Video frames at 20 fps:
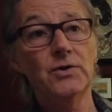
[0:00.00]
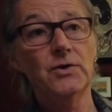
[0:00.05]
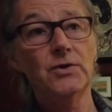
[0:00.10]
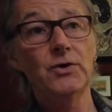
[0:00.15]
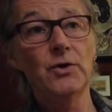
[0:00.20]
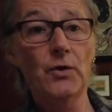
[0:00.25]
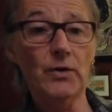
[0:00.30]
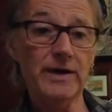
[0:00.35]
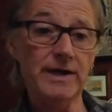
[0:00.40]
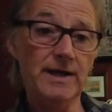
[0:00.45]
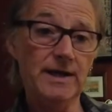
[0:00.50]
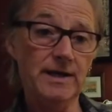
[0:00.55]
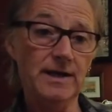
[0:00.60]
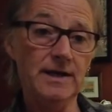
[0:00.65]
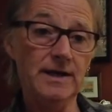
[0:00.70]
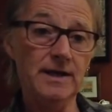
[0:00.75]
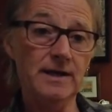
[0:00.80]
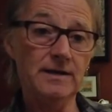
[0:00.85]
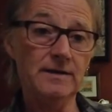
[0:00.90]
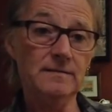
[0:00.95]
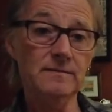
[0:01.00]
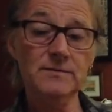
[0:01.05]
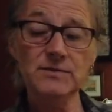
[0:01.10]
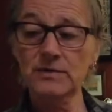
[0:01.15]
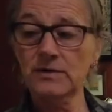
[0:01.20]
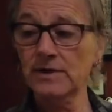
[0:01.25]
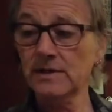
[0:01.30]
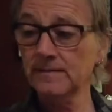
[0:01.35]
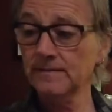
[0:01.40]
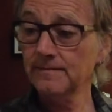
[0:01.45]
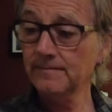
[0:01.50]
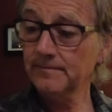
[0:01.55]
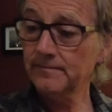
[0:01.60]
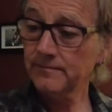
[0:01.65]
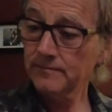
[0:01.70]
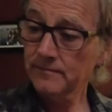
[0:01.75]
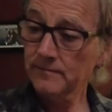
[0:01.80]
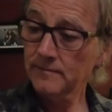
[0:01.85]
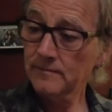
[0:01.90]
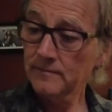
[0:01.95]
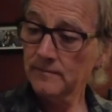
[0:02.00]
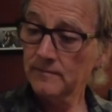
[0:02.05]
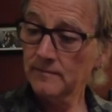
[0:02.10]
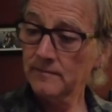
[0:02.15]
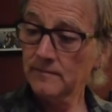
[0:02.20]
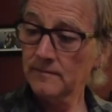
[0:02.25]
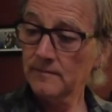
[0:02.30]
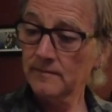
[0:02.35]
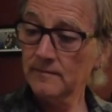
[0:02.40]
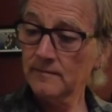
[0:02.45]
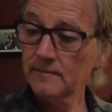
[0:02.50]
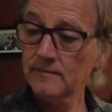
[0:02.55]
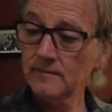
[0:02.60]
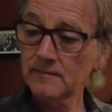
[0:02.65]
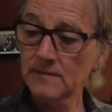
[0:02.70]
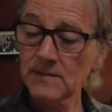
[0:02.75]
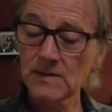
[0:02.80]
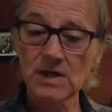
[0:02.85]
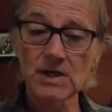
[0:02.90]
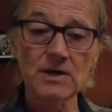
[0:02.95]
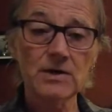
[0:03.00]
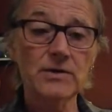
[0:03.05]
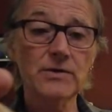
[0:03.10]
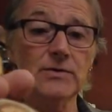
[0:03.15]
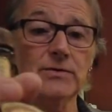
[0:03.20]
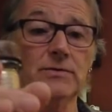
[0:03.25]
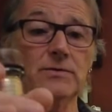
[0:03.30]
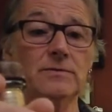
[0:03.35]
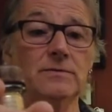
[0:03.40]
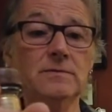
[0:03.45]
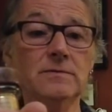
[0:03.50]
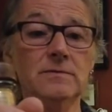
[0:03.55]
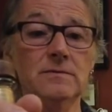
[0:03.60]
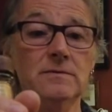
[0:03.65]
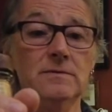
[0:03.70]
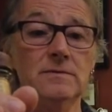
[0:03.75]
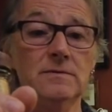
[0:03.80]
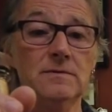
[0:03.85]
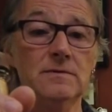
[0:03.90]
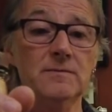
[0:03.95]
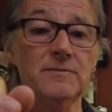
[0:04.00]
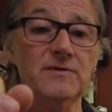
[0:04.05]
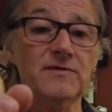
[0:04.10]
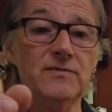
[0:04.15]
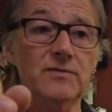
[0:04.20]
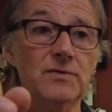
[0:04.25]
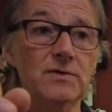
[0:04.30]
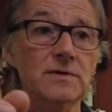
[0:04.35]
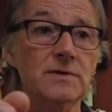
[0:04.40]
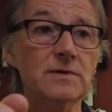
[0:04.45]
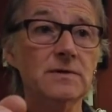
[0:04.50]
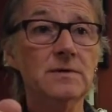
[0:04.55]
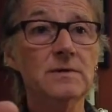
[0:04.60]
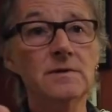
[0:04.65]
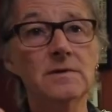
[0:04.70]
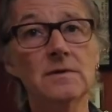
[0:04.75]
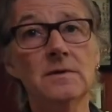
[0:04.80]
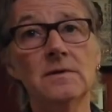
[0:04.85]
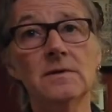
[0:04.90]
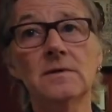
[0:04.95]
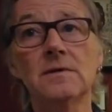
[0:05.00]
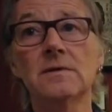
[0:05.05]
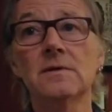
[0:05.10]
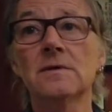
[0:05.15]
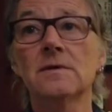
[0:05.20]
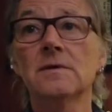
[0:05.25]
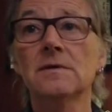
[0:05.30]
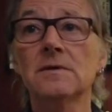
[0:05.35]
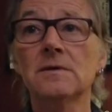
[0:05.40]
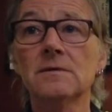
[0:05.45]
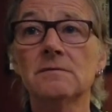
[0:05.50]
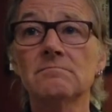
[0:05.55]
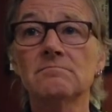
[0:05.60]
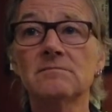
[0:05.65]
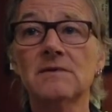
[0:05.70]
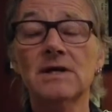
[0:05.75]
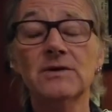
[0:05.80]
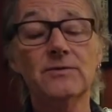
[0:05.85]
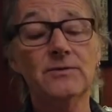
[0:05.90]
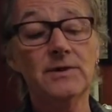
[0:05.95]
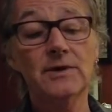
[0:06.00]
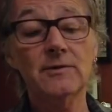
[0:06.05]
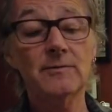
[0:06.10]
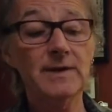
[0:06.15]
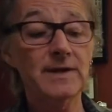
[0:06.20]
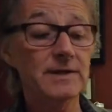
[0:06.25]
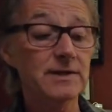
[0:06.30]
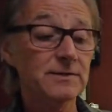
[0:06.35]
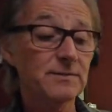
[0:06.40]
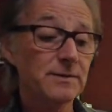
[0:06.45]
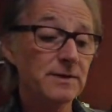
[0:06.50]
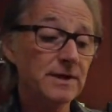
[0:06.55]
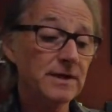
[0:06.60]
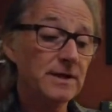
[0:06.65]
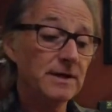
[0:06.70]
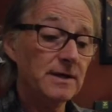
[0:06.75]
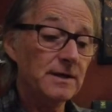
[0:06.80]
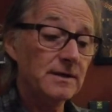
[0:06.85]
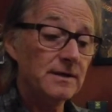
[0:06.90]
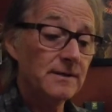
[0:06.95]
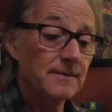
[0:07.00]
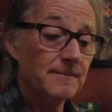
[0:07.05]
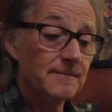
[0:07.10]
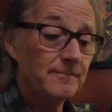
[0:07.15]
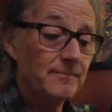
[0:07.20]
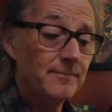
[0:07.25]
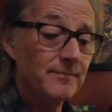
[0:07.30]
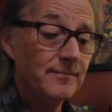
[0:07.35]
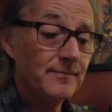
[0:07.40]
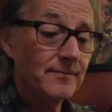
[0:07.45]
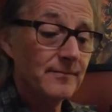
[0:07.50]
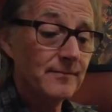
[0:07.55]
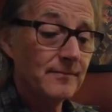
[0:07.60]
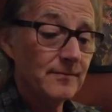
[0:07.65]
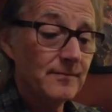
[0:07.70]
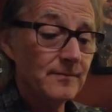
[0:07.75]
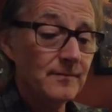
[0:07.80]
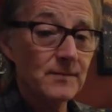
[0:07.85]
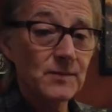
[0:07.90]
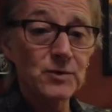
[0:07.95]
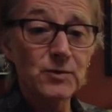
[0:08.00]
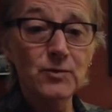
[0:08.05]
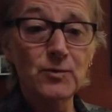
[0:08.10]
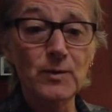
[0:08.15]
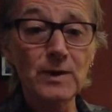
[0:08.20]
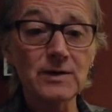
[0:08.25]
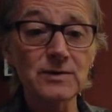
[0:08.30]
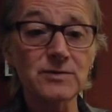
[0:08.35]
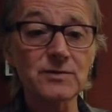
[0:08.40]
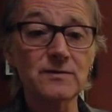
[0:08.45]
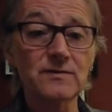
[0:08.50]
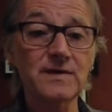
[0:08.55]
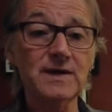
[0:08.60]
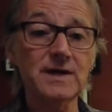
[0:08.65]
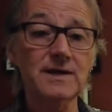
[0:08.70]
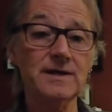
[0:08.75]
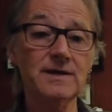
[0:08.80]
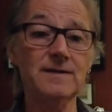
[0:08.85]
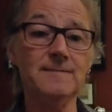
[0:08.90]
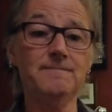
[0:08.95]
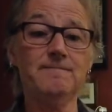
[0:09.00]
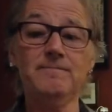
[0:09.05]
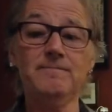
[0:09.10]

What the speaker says: Not getting it again, sorry. Cardhu, number four. I don't think I'll buy this one again either. Doing well so far, eh?